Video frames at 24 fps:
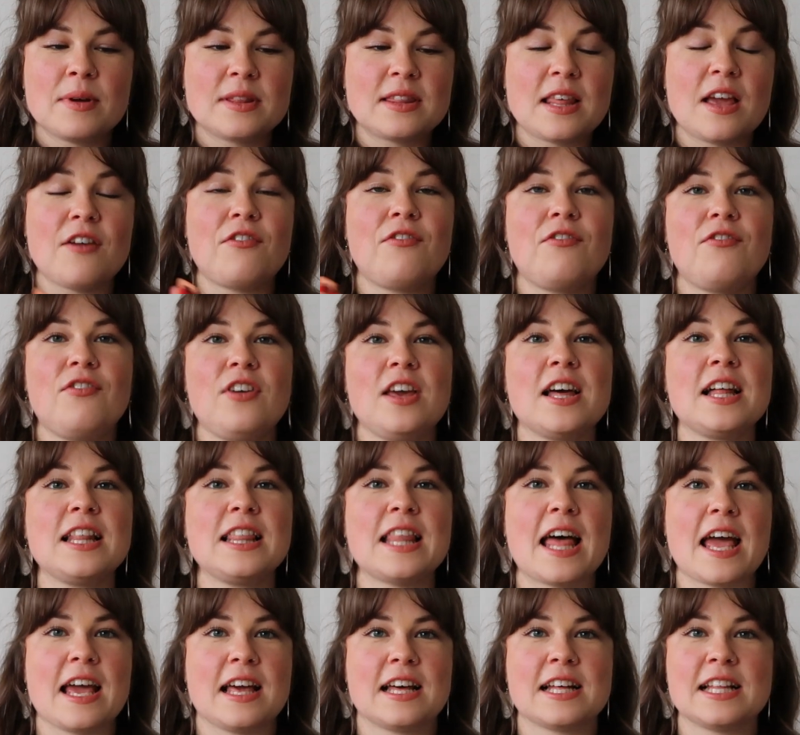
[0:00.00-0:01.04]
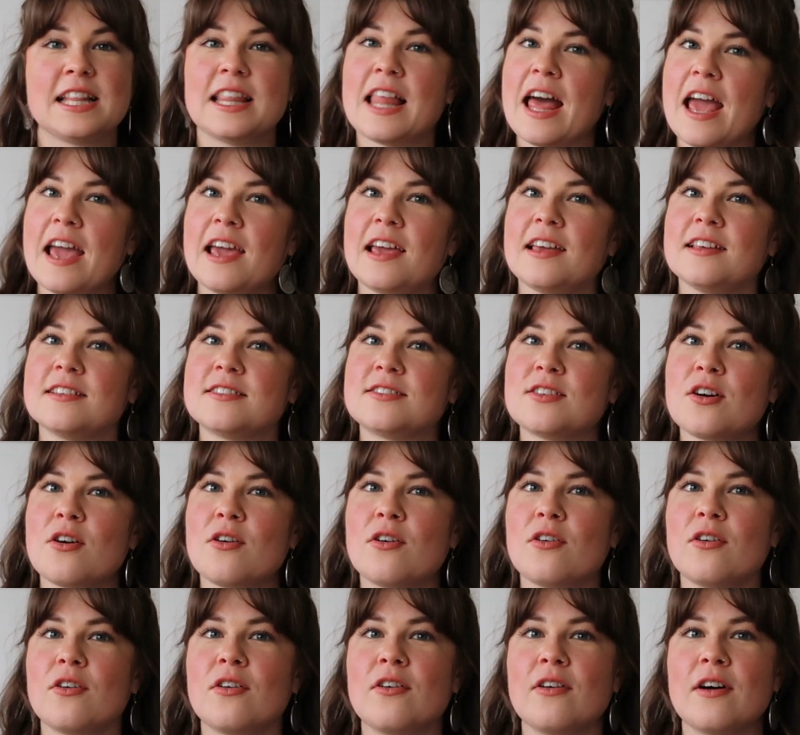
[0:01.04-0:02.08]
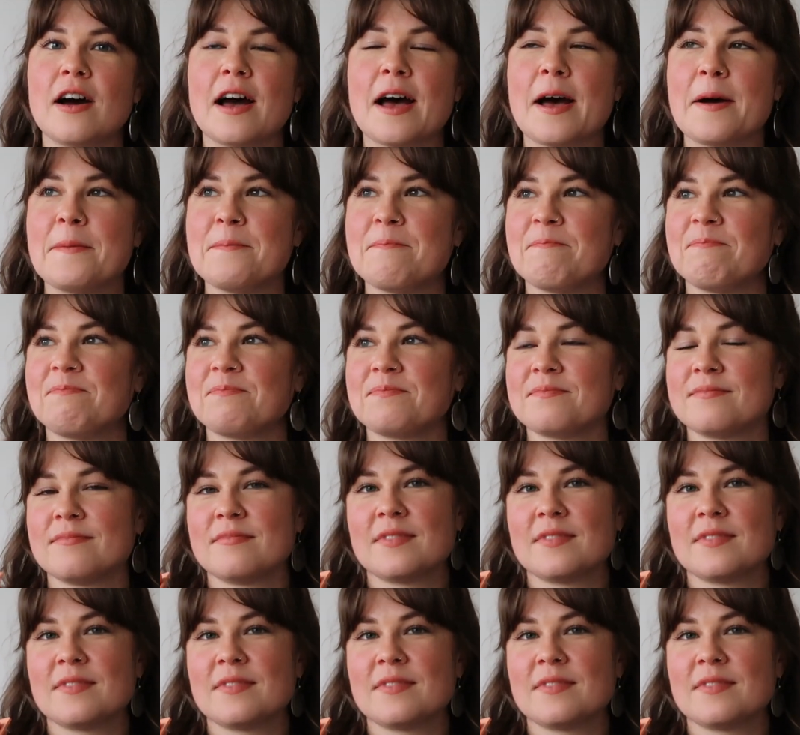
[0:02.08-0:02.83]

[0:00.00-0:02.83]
but they feel like clay. So